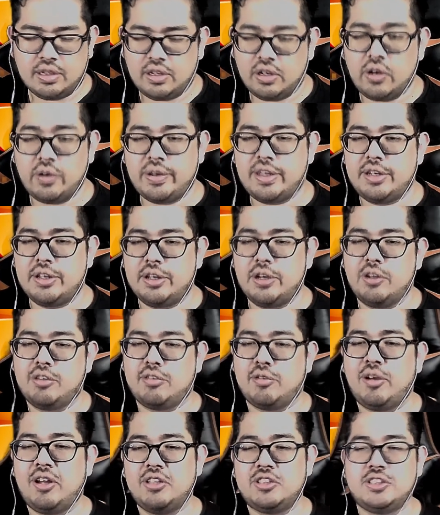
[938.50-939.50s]
Oh, he
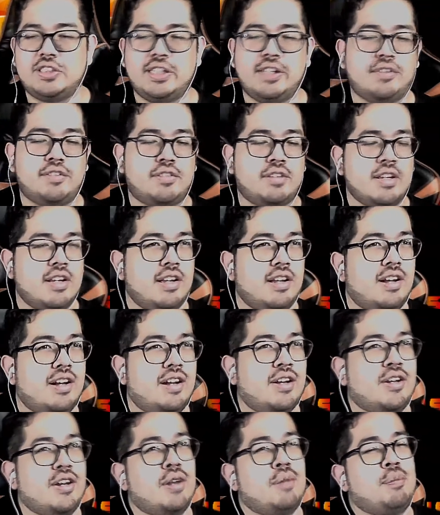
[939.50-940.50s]
knows. Watch this.
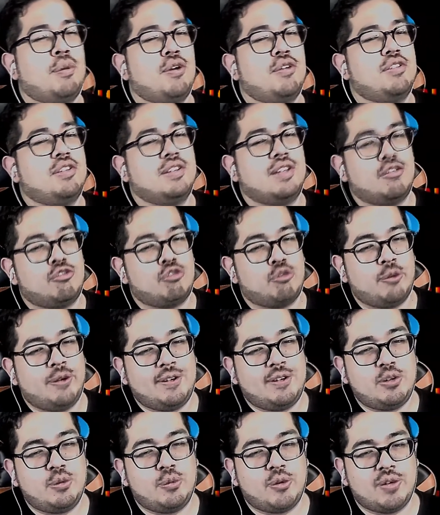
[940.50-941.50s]
A good person that's
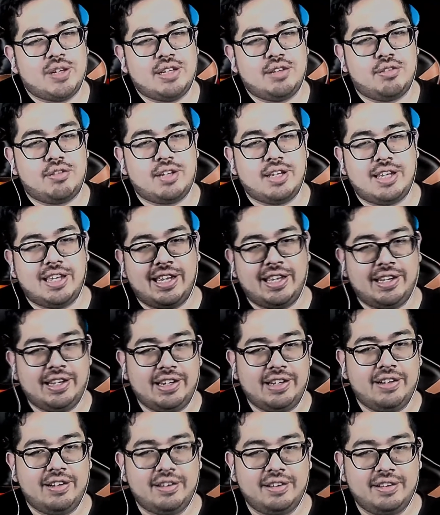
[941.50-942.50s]
read you will instigate
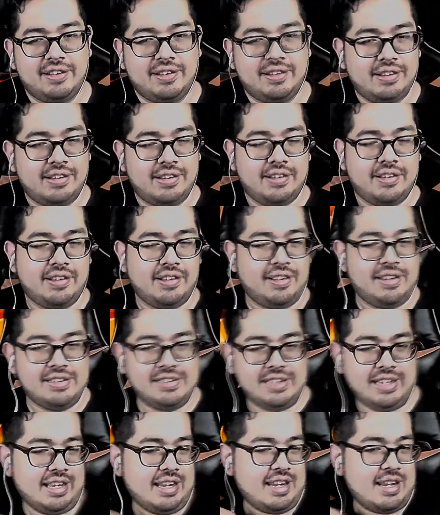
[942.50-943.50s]
it.
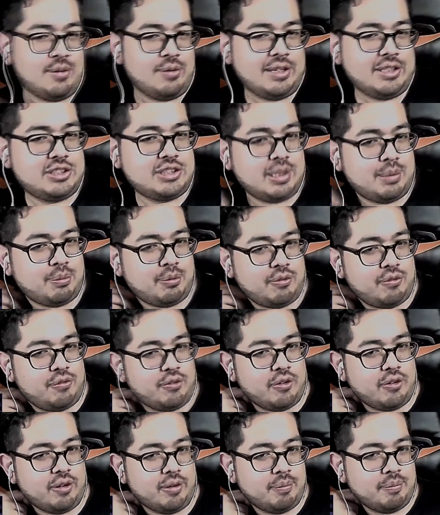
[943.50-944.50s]
In any way, shape, or
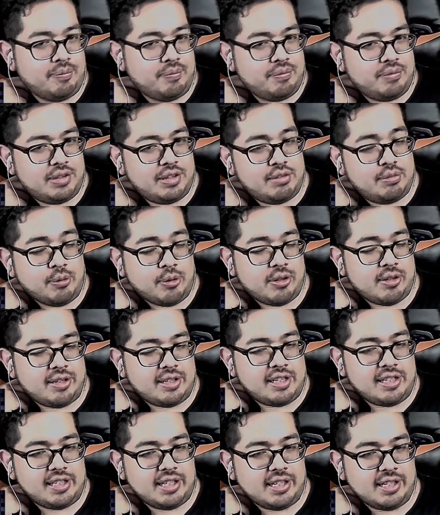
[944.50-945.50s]
form. He's more than
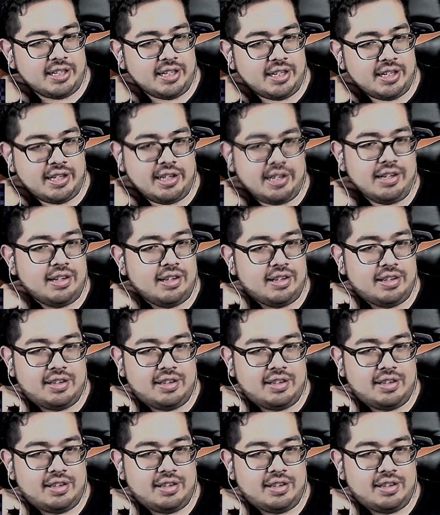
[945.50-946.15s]
likely gonna hit it.